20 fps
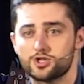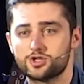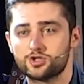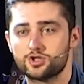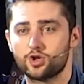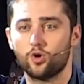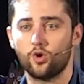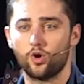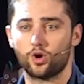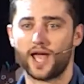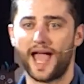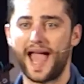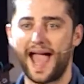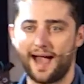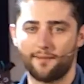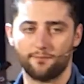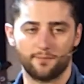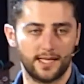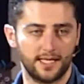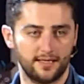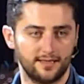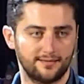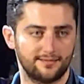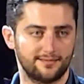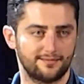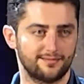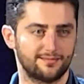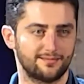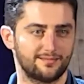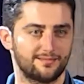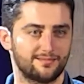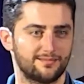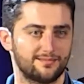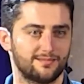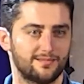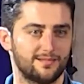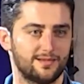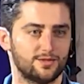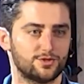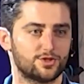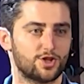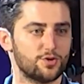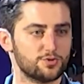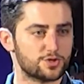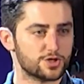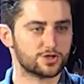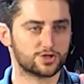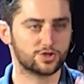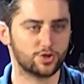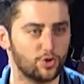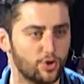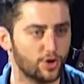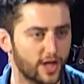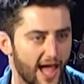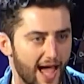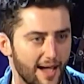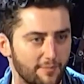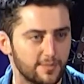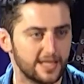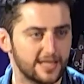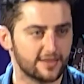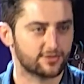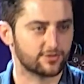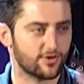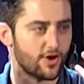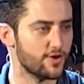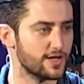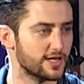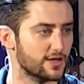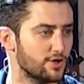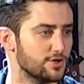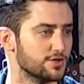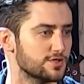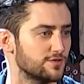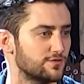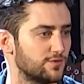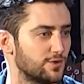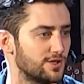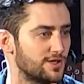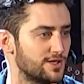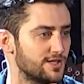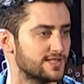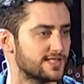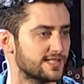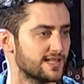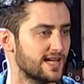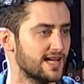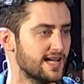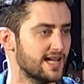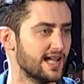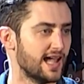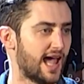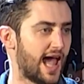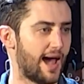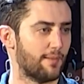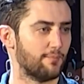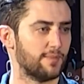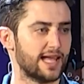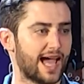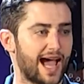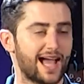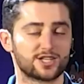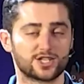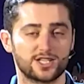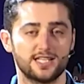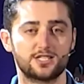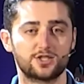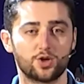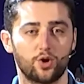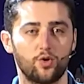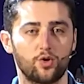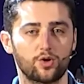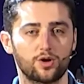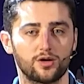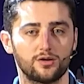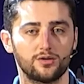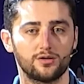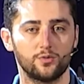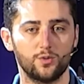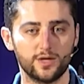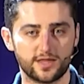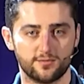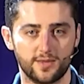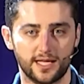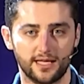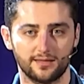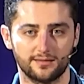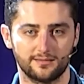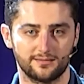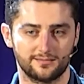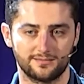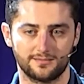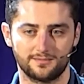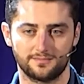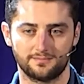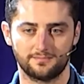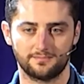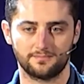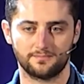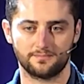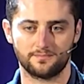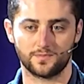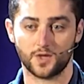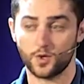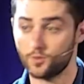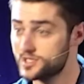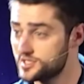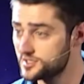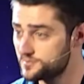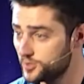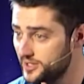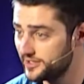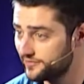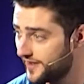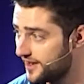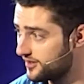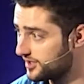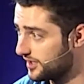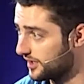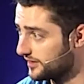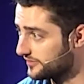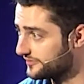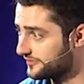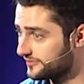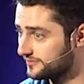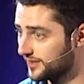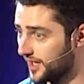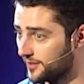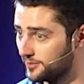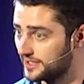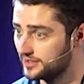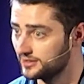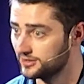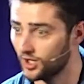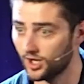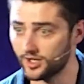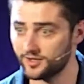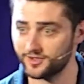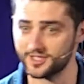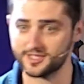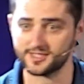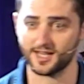just talk at me. Don't just talk at me, throwing lots of words at me. Actually talk with me. Which is pretty fair enough. I mean, none of